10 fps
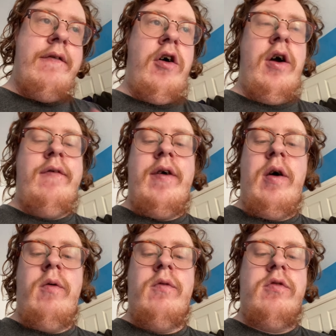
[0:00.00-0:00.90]

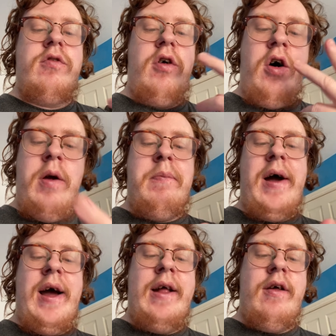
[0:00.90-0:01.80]
iPhones,
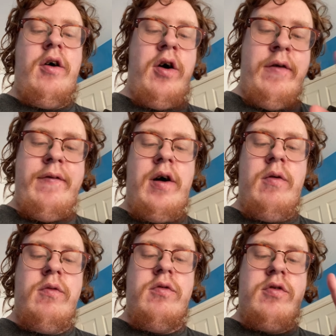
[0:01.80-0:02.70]
iPad,
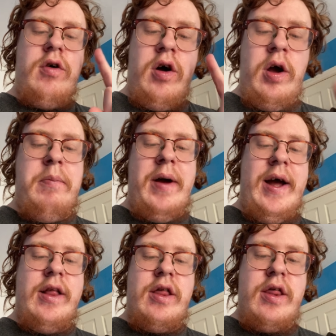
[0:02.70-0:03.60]
iPhones,
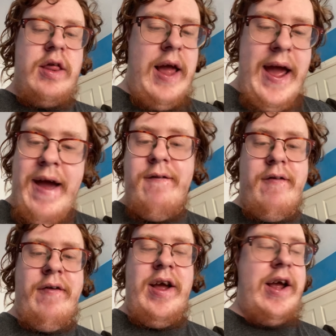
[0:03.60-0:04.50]
iPads,
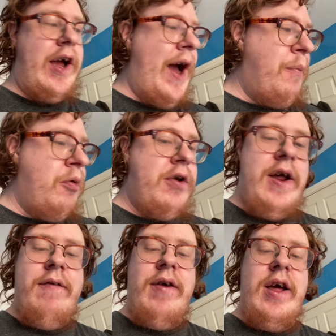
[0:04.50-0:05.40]
everything, Apple
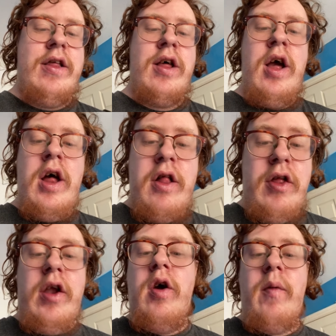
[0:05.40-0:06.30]
TVs.
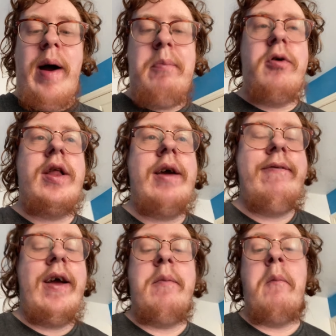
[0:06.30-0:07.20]
The new Apple
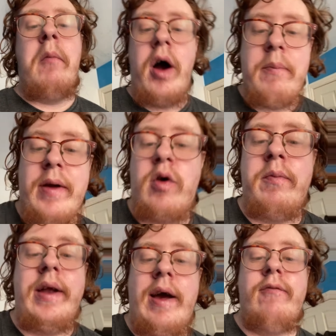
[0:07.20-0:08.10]
TV might be
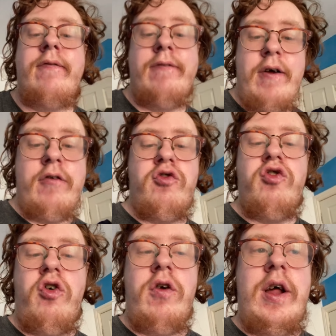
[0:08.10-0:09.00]
coming out very
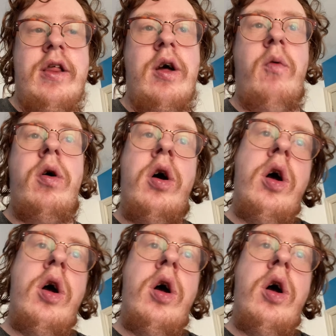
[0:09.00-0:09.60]
shortly, so